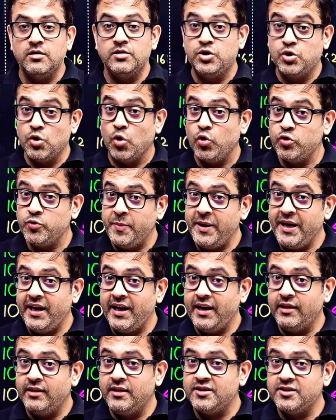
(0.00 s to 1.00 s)
Don't be
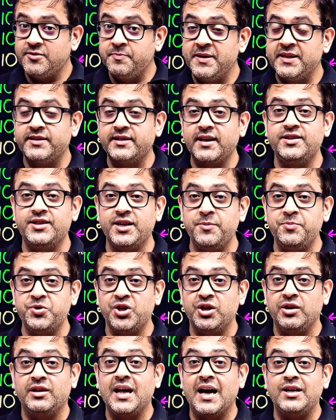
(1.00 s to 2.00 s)
in this
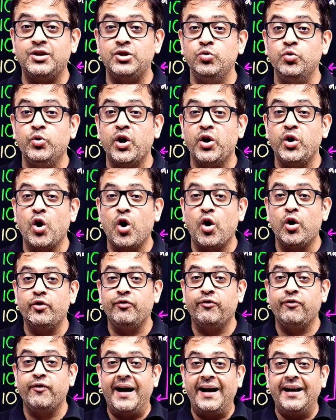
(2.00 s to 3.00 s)
misconception that you
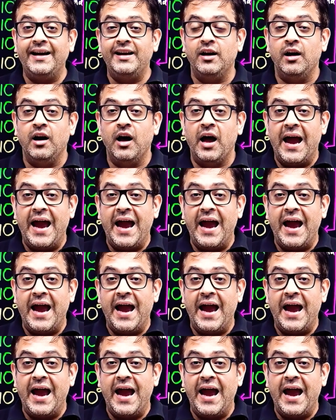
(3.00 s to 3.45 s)
cannot find